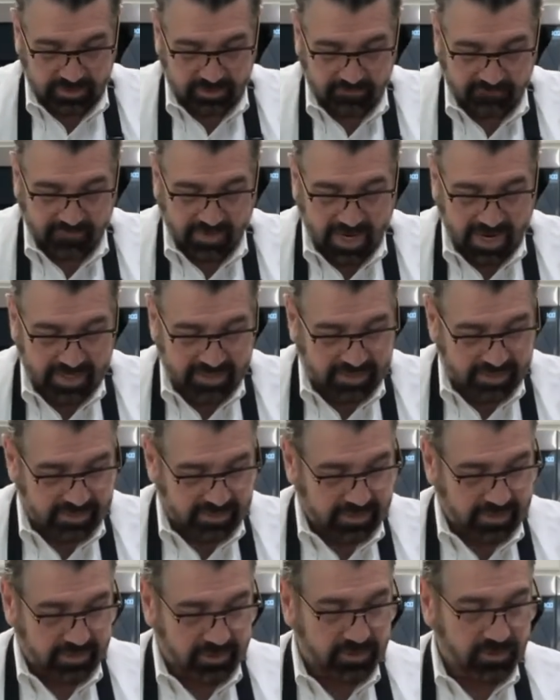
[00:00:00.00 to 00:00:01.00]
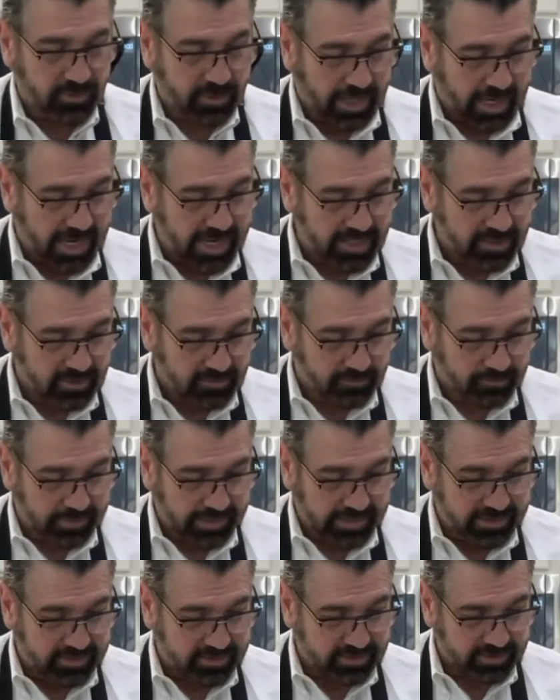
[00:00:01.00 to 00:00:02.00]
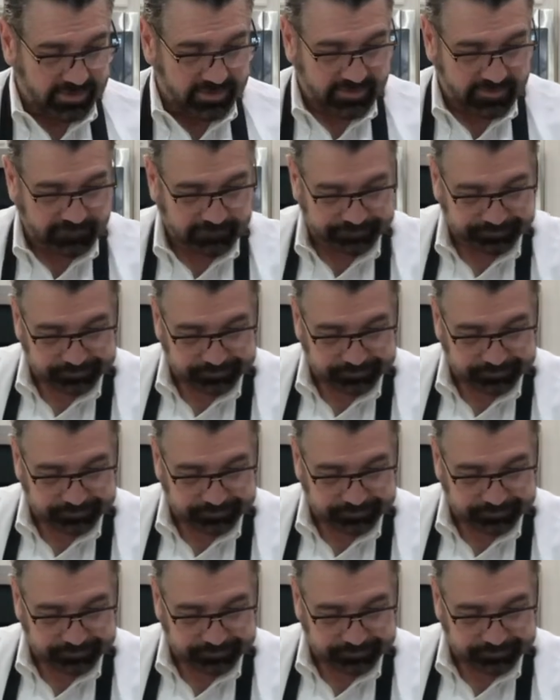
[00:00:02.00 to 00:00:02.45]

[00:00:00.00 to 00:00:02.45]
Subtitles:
divide it into 8 pieces.